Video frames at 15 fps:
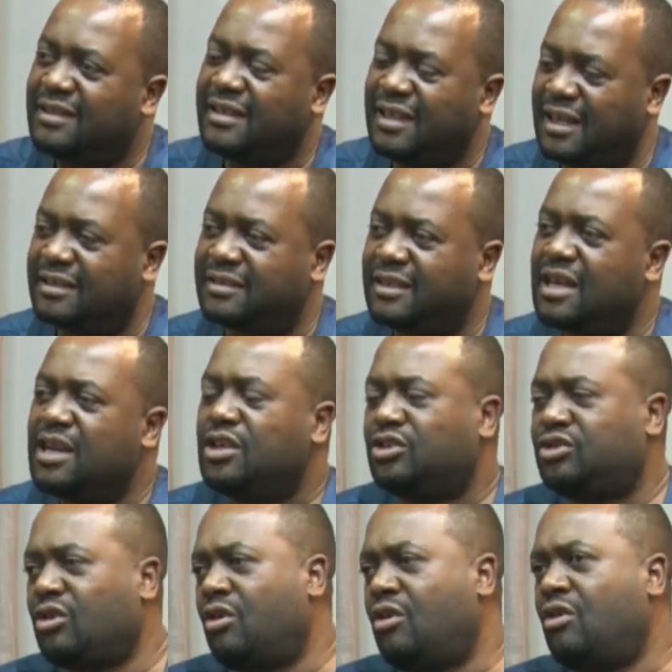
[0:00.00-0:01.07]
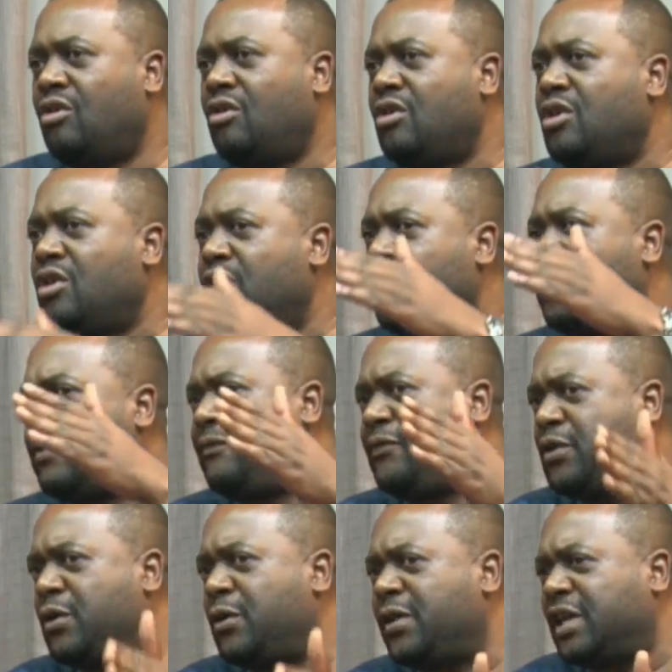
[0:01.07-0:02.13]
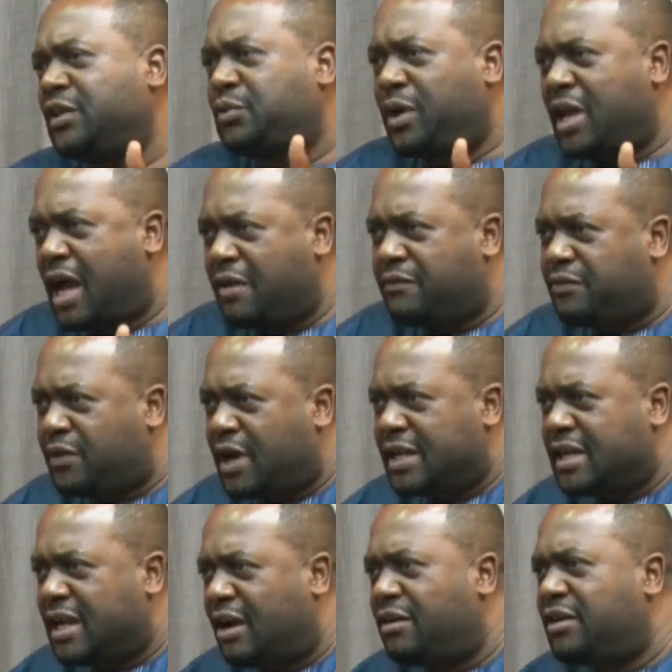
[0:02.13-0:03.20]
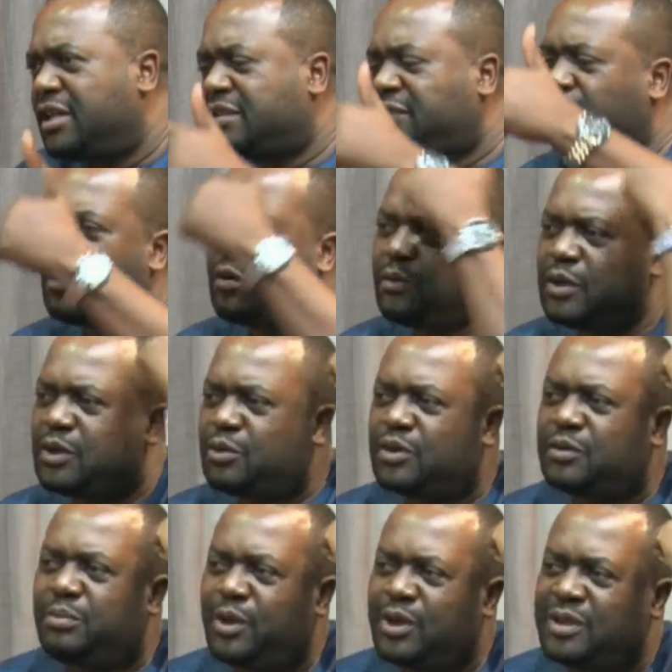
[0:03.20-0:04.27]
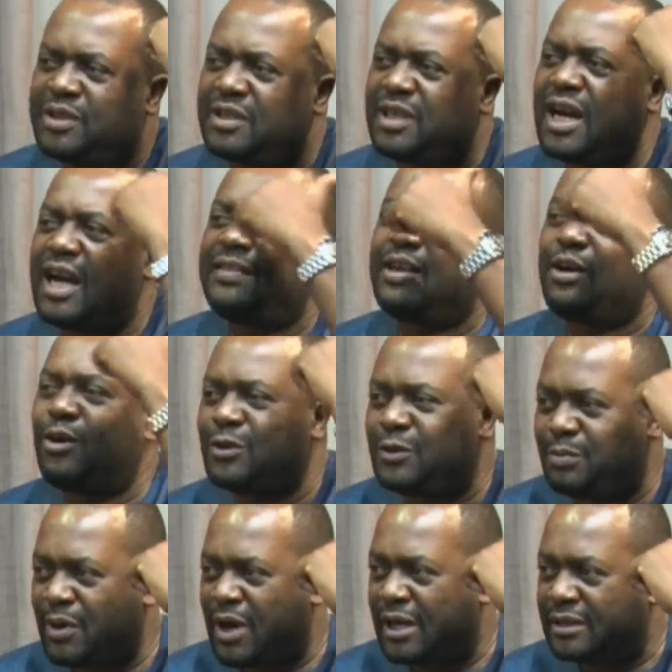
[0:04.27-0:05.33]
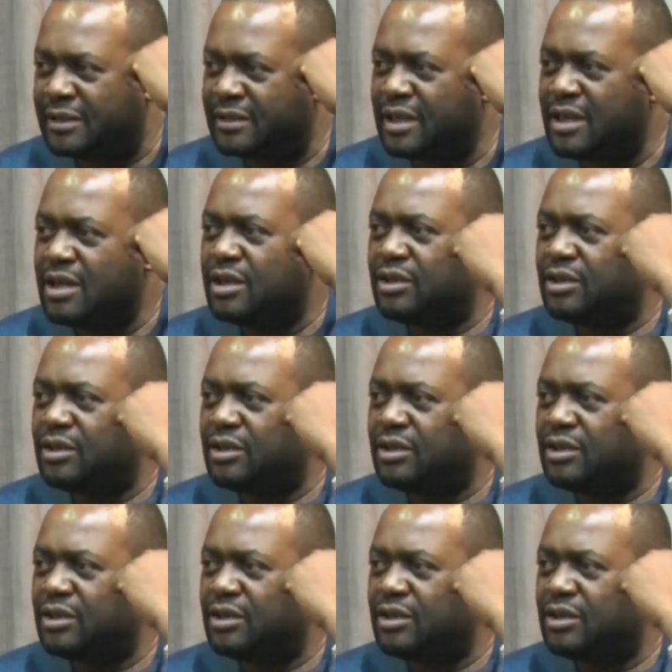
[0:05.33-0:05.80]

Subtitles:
Yes. So the fuel that we have right now is fuel which was bought at the old price.